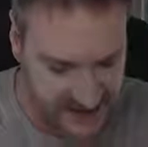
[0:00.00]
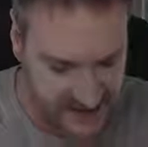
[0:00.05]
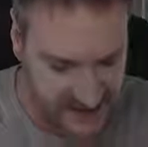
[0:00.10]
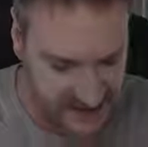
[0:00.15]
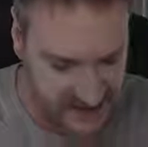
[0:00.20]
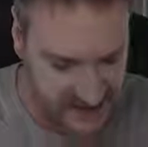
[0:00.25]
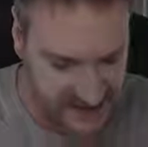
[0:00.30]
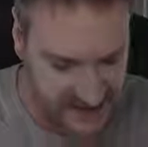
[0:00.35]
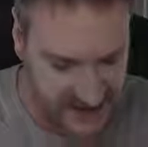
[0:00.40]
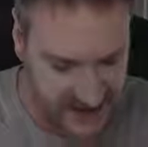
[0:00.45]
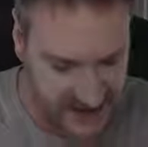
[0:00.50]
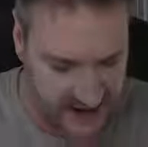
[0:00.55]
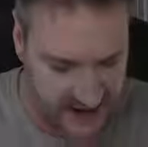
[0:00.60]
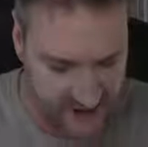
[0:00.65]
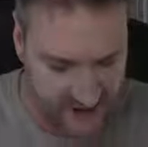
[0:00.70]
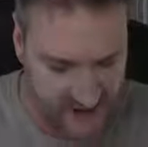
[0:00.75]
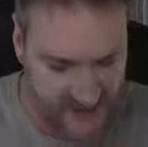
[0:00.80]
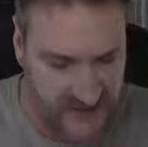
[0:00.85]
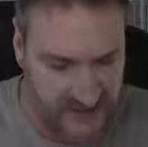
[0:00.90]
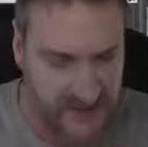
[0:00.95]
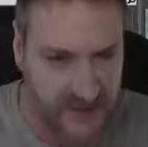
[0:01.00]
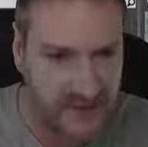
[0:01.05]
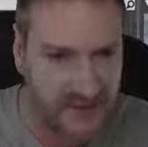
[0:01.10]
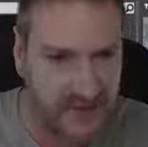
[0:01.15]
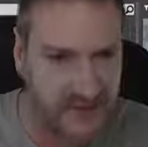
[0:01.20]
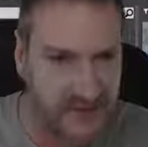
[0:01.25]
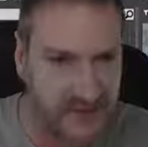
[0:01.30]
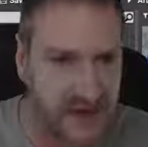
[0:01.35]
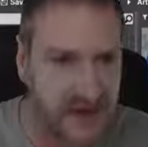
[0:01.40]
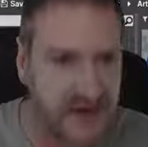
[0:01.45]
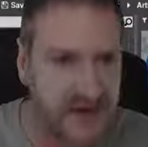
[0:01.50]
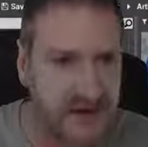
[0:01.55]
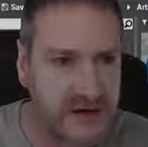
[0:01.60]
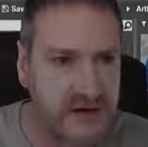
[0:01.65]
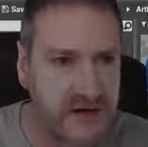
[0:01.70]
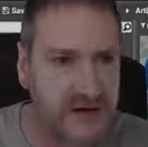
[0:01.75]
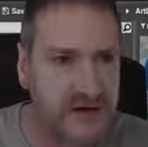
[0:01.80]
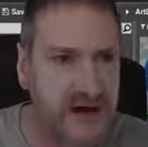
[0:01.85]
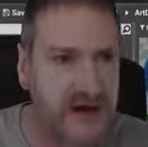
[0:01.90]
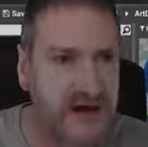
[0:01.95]
up, you're
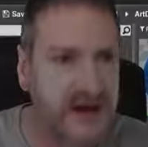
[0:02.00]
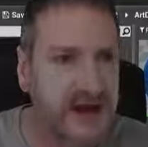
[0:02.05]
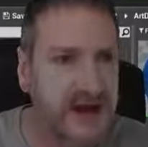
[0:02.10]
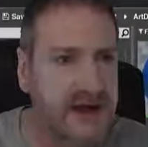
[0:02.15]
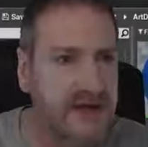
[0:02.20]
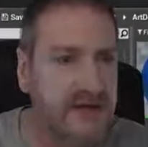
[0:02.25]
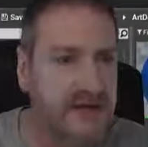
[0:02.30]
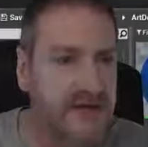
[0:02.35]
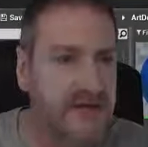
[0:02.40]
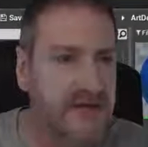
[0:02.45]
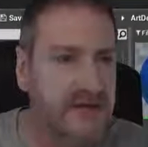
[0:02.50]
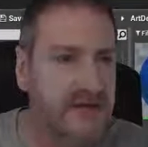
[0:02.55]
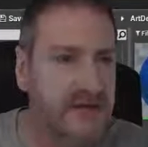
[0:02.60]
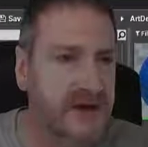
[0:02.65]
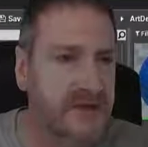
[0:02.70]
not going to get